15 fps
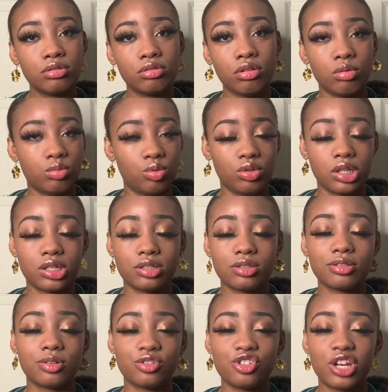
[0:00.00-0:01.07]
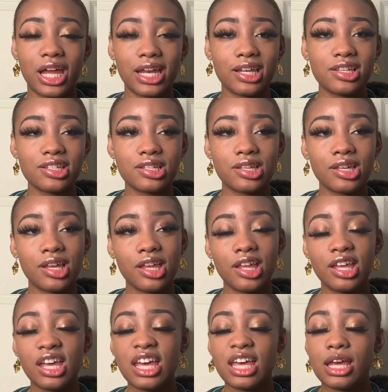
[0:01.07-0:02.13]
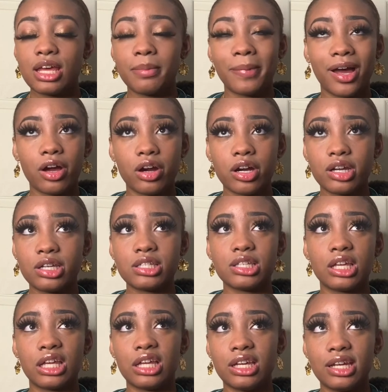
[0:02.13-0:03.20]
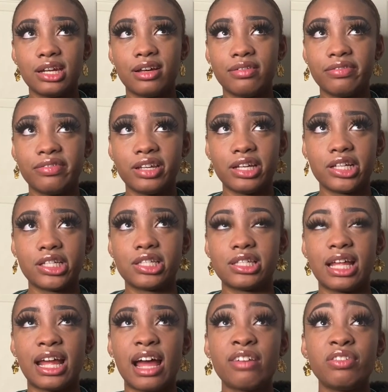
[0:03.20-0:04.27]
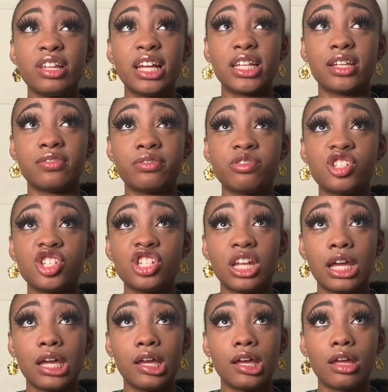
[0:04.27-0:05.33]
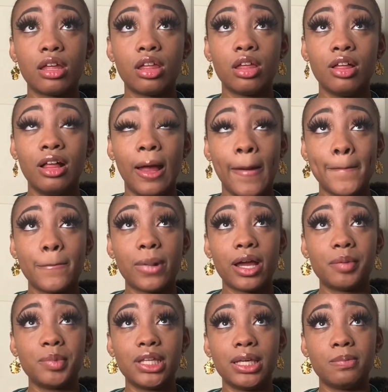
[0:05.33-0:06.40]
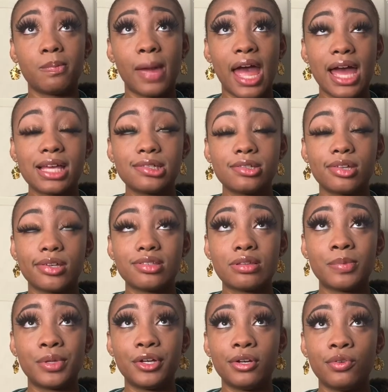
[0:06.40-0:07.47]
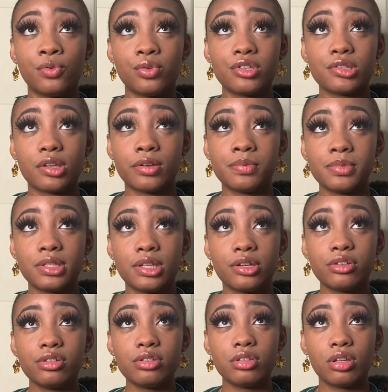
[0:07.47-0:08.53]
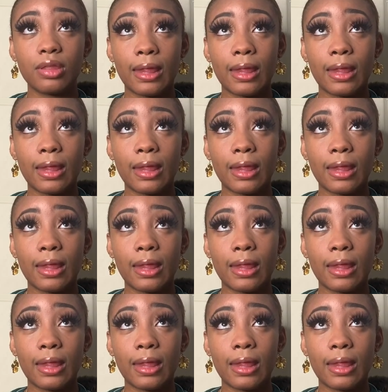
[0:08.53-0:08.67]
Don't do this. Don't try this. My heart isn't good enough for this. Like I feel like the fish tank probably masked like some of the noise upstairs.